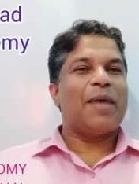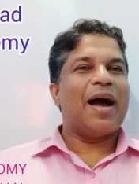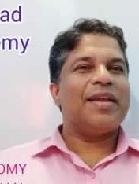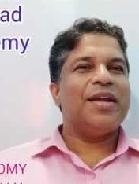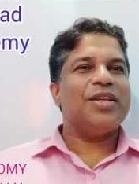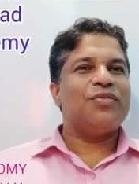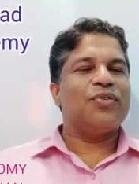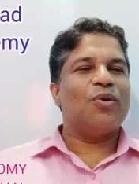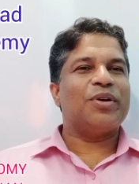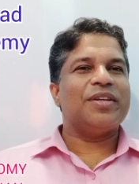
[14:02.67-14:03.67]
managed
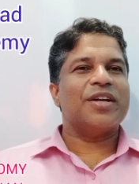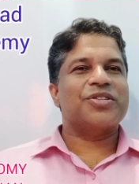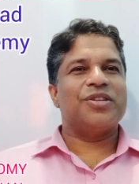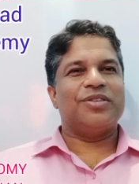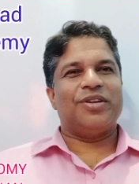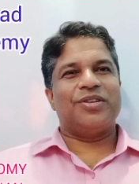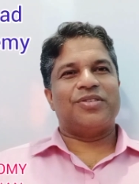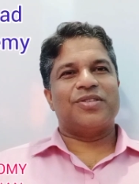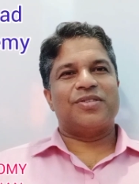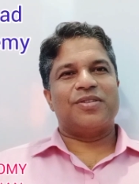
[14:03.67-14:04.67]
floating exchange rate
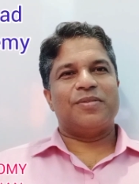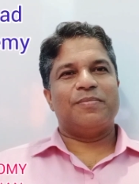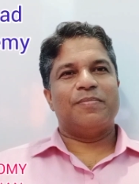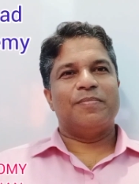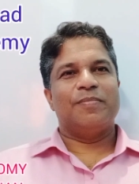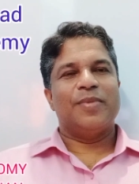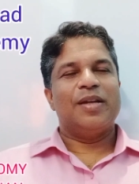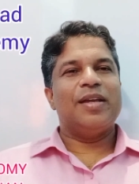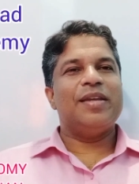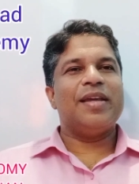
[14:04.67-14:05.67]
system,
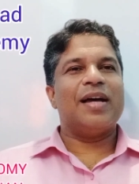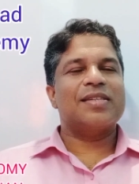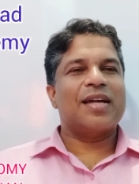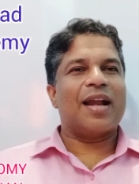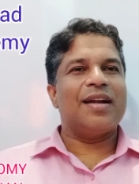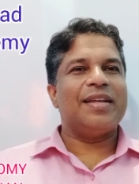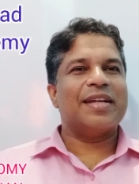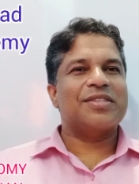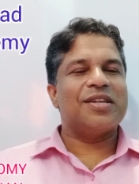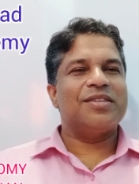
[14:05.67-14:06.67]
India's current
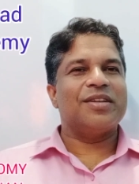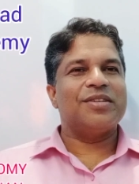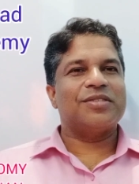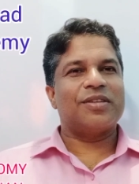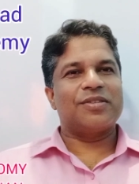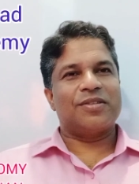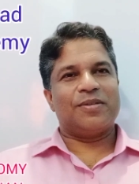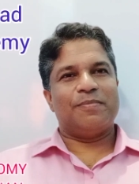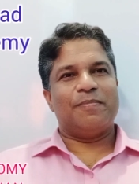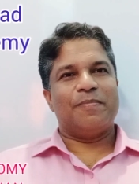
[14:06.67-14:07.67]
exchange rate
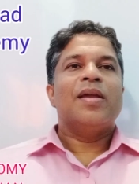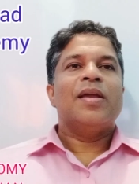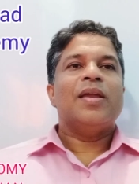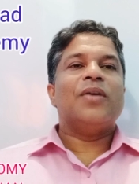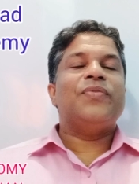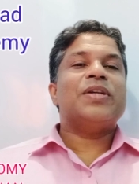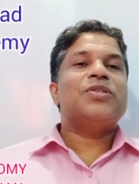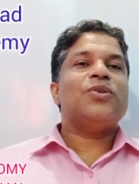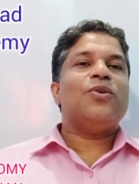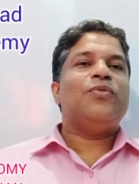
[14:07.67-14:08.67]
system,
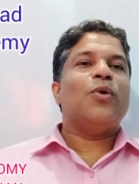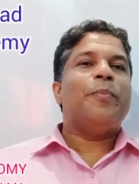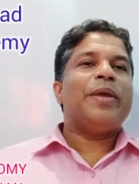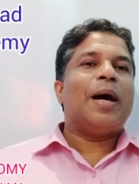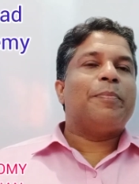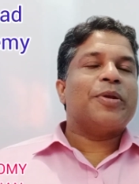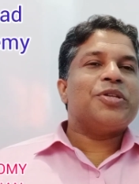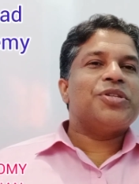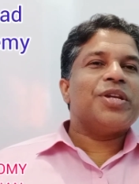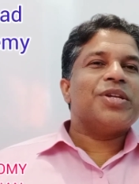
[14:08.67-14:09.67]
effects of rupee
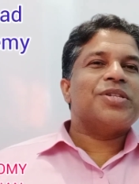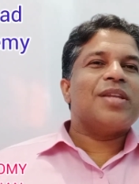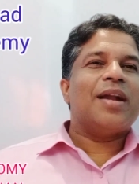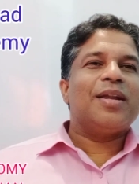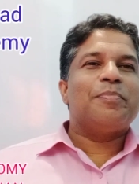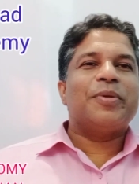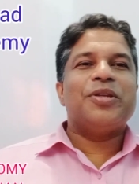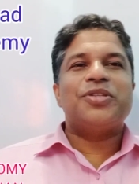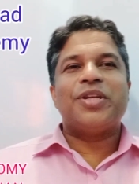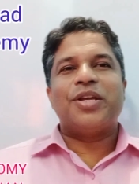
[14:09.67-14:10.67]
appreciation and
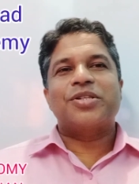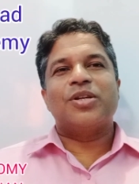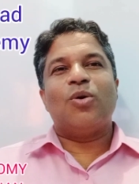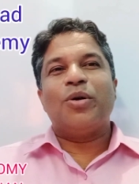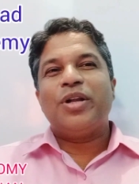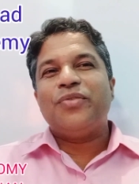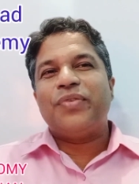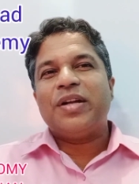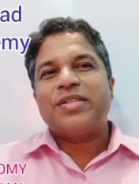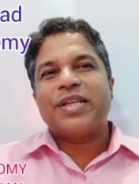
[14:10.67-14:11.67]
depreciation on
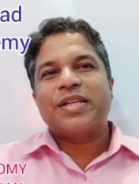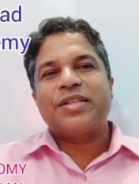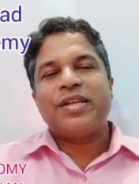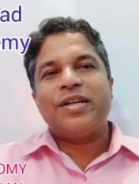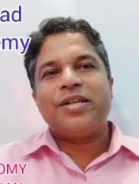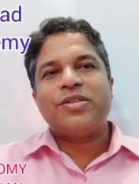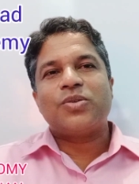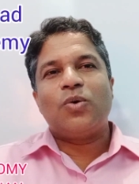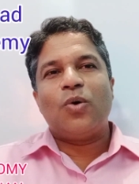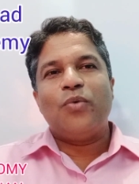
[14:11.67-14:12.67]
different
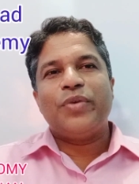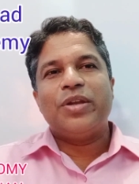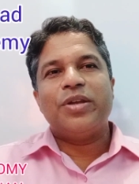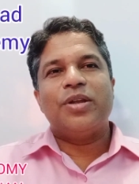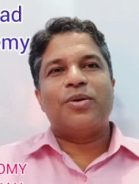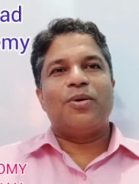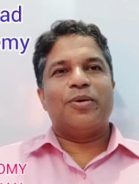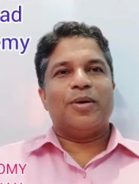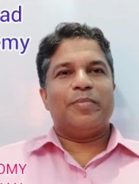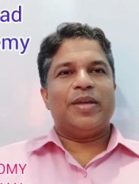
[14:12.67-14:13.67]
sectors of Indian
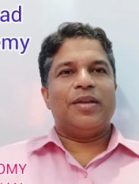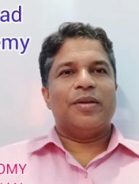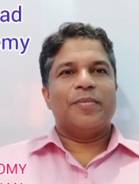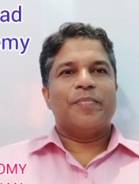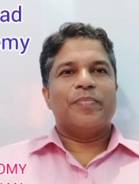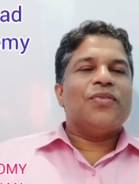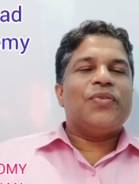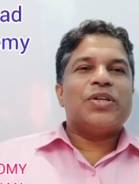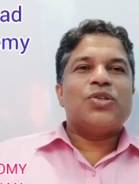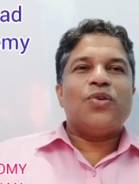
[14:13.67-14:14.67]
economy,
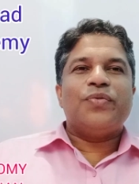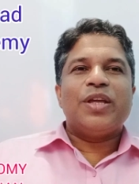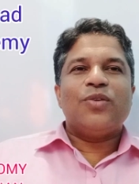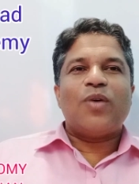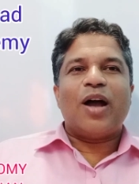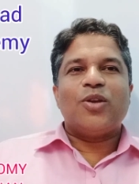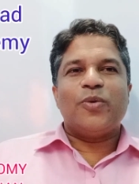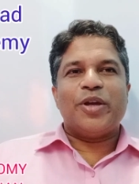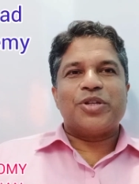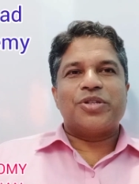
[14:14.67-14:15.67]
effects of
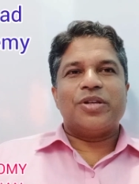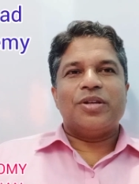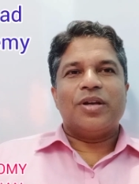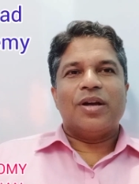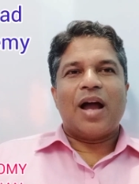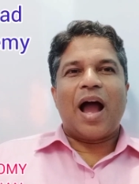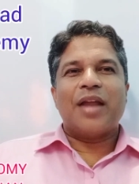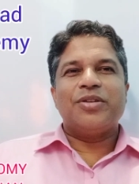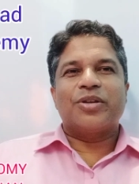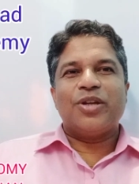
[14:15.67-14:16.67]
devaluation
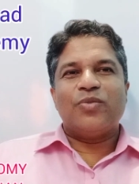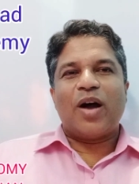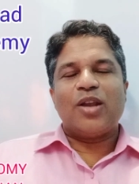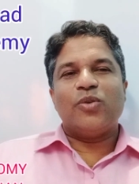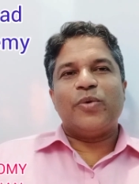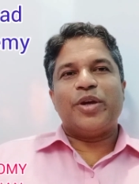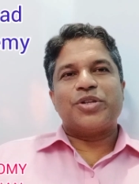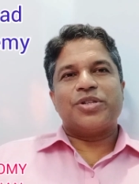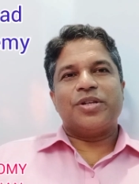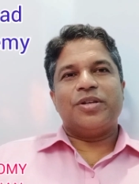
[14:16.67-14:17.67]
and
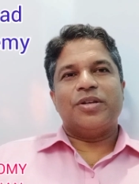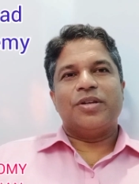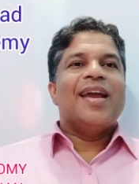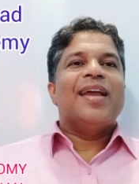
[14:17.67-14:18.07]
revaluation.